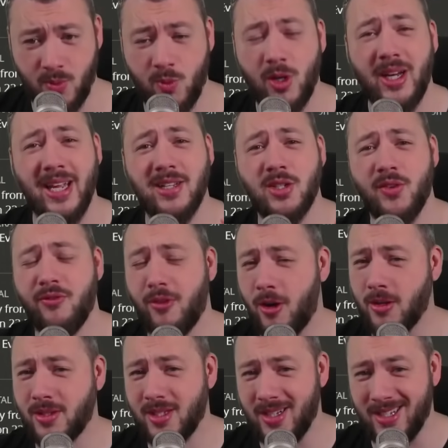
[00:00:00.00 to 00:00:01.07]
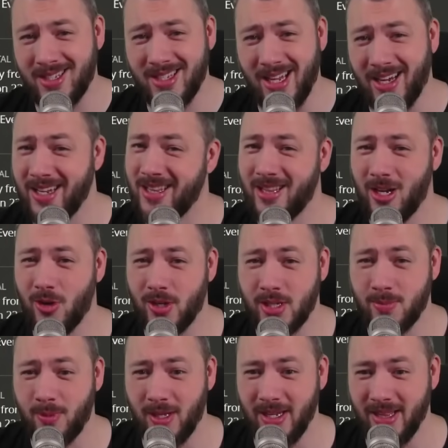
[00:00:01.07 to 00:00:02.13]
We'll get to vaults in a second. They're
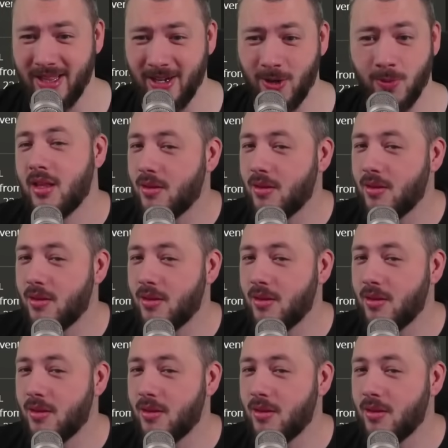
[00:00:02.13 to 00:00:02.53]
explained there.